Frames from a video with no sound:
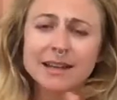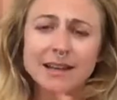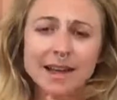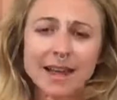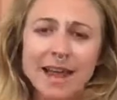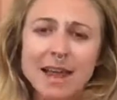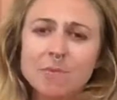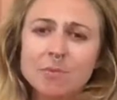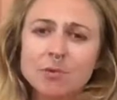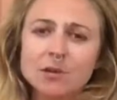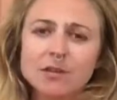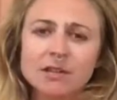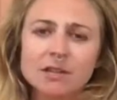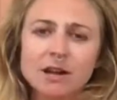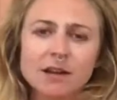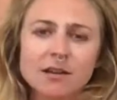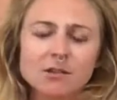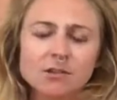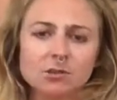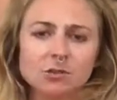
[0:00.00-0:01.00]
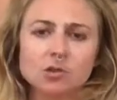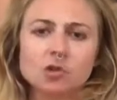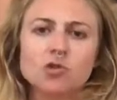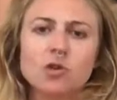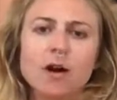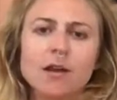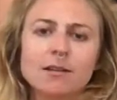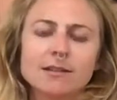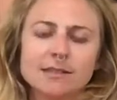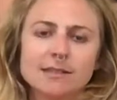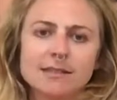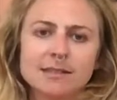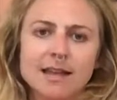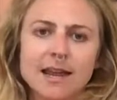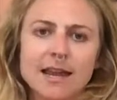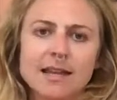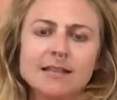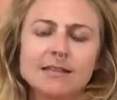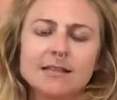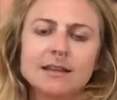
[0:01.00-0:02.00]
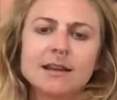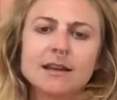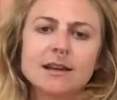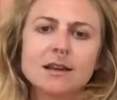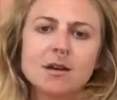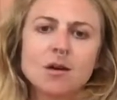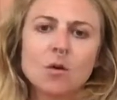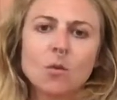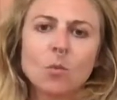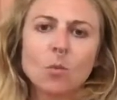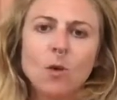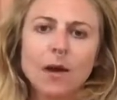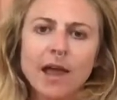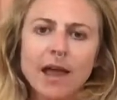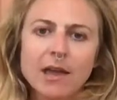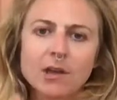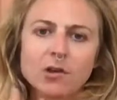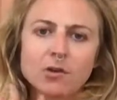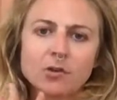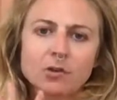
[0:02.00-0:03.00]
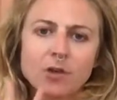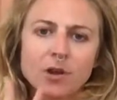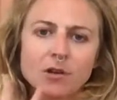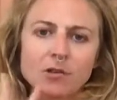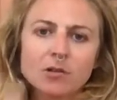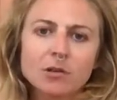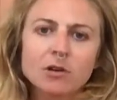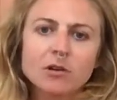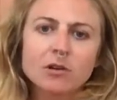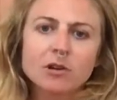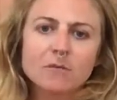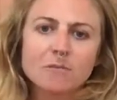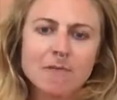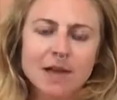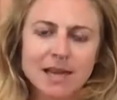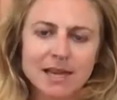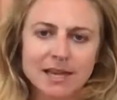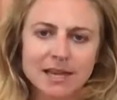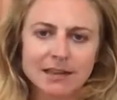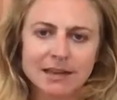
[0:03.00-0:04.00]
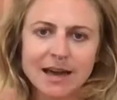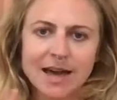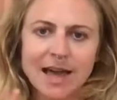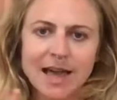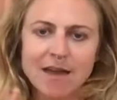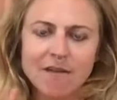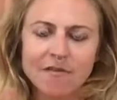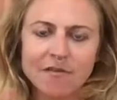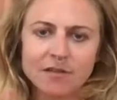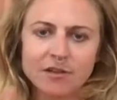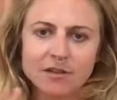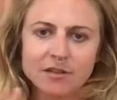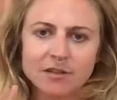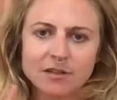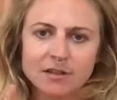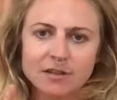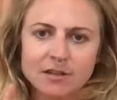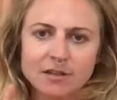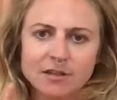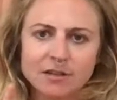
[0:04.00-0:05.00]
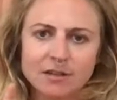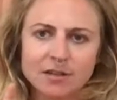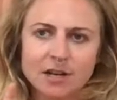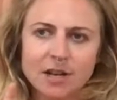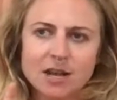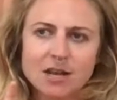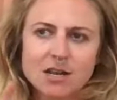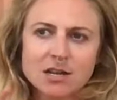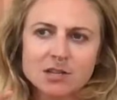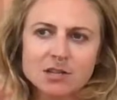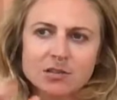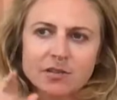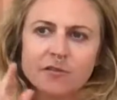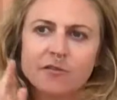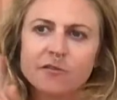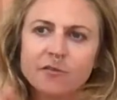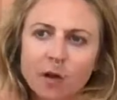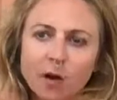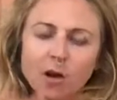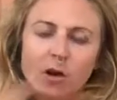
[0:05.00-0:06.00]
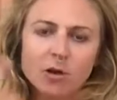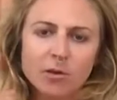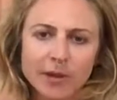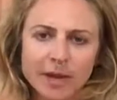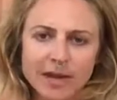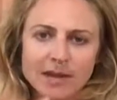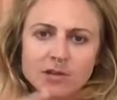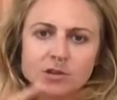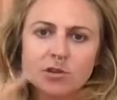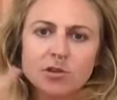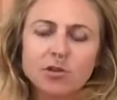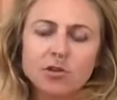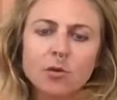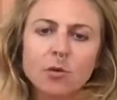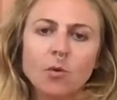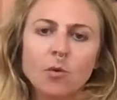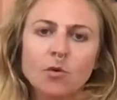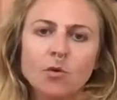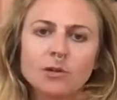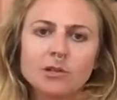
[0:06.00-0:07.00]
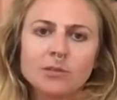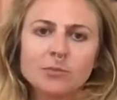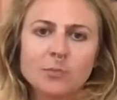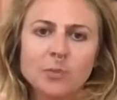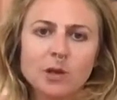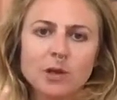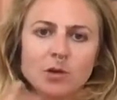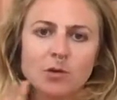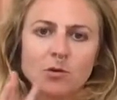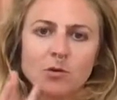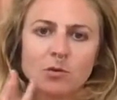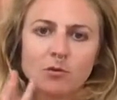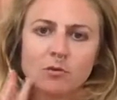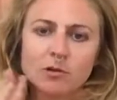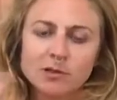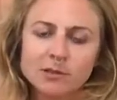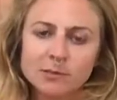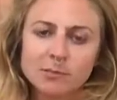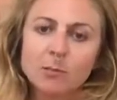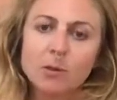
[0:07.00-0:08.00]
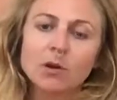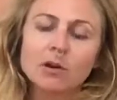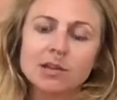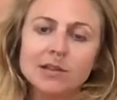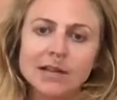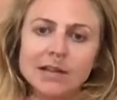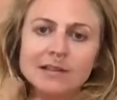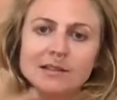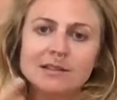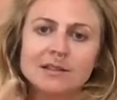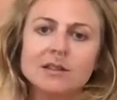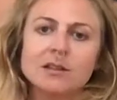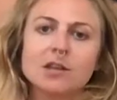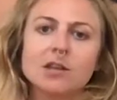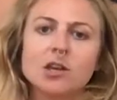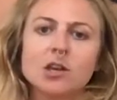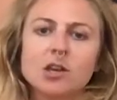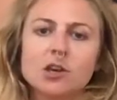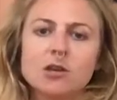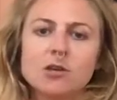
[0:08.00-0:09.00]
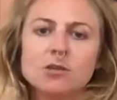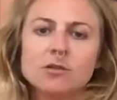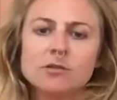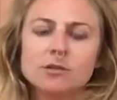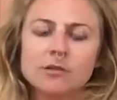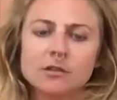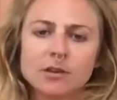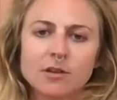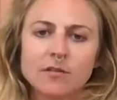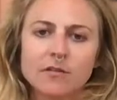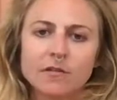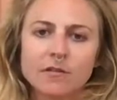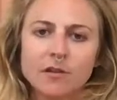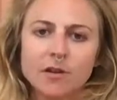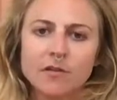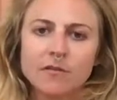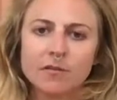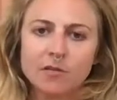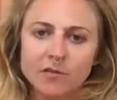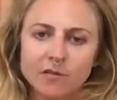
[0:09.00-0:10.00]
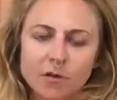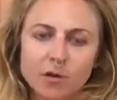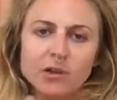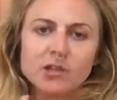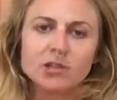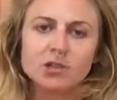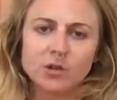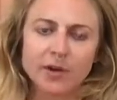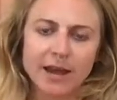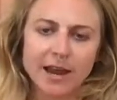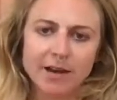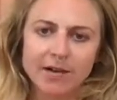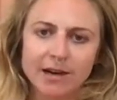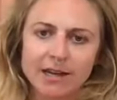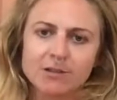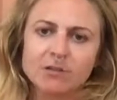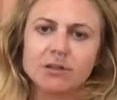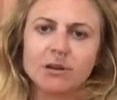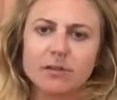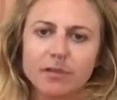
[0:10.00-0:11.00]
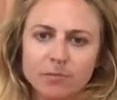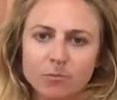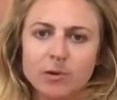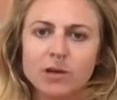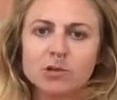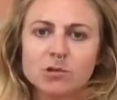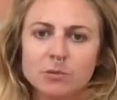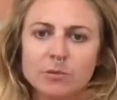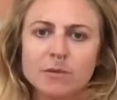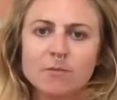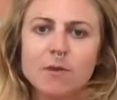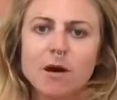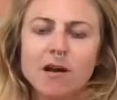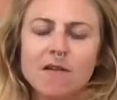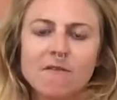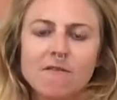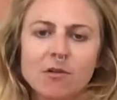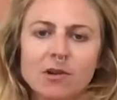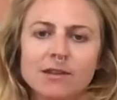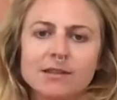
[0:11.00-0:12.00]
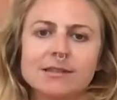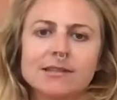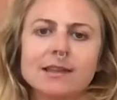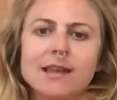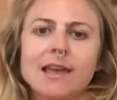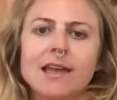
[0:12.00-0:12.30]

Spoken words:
a hypnotized or trance state, where you're no longer making that effort to follow each thought, but you're responding to the cues of the voice you're hearing, so which will be my voice.